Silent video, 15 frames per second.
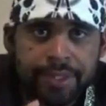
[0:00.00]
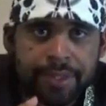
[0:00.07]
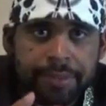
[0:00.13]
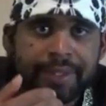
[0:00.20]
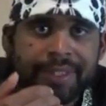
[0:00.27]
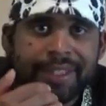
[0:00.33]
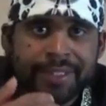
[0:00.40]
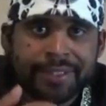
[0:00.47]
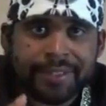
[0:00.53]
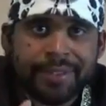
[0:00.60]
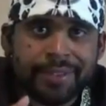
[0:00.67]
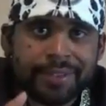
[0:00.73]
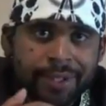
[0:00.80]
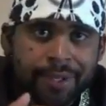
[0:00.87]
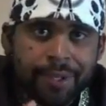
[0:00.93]
when you deal with
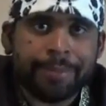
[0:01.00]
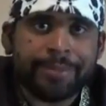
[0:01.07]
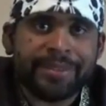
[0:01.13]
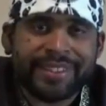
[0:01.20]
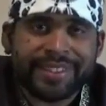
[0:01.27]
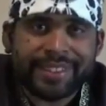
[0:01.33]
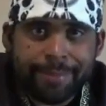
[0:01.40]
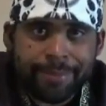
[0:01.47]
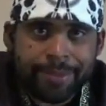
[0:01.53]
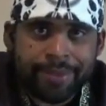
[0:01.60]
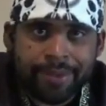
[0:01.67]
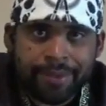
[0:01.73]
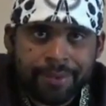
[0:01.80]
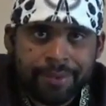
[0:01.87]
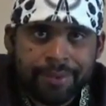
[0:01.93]
the term
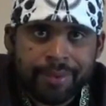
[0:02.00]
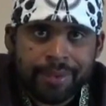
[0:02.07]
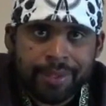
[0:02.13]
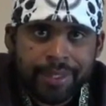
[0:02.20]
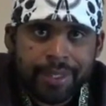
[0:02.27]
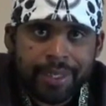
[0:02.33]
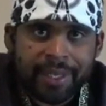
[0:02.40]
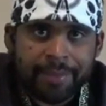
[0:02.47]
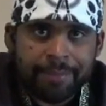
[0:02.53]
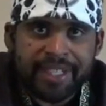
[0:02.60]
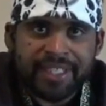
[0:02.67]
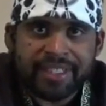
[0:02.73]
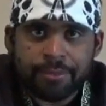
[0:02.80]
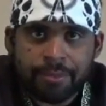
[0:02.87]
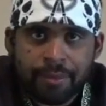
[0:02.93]
Seminole,
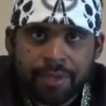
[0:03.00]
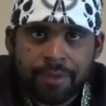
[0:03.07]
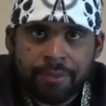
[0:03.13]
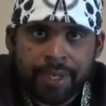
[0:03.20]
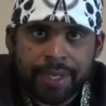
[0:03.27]
it means